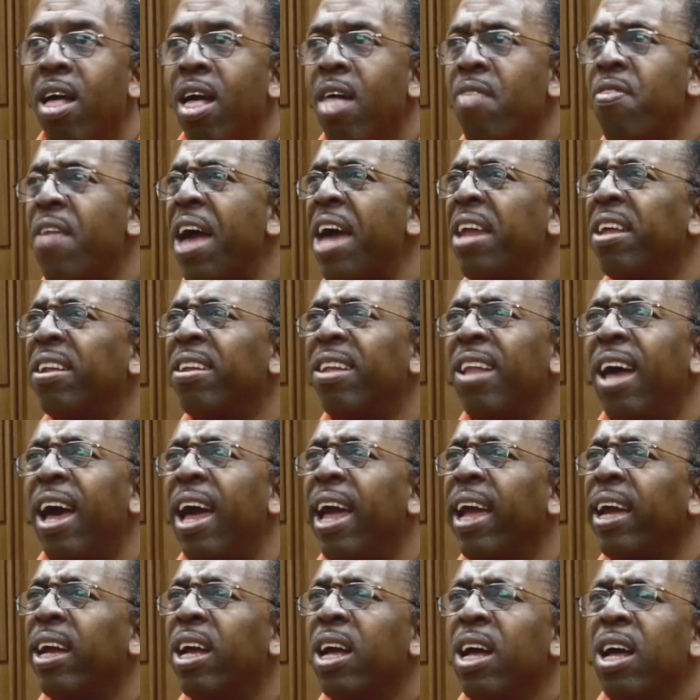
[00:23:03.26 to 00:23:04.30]
that is
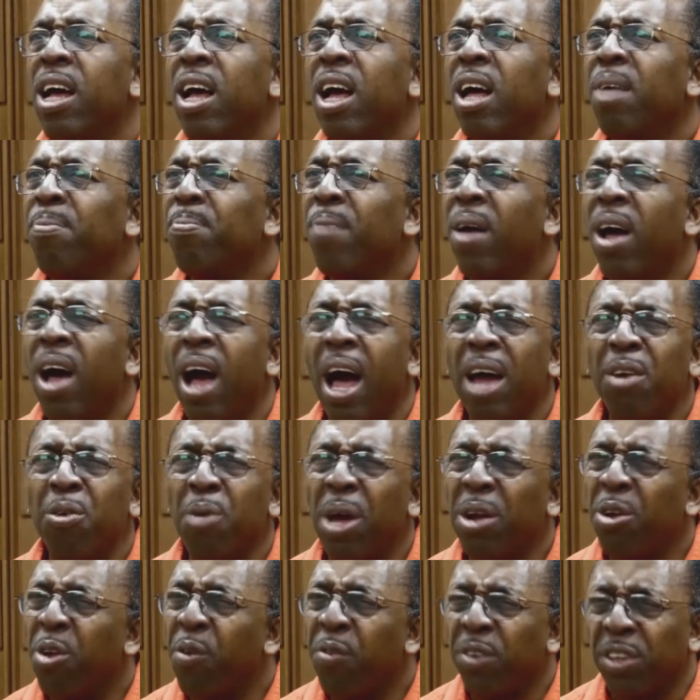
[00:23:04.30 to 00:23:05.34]
like, I don't
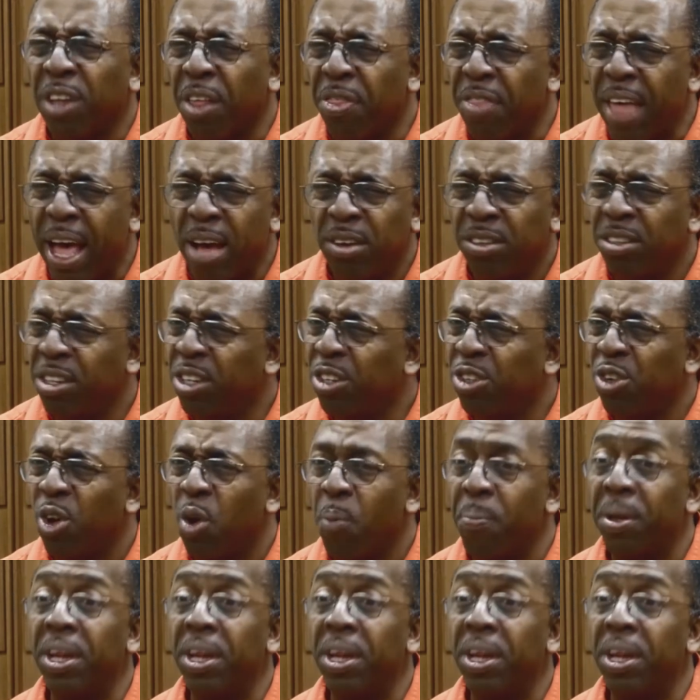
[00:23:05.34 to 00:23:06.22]
know if it's 1,000 years old,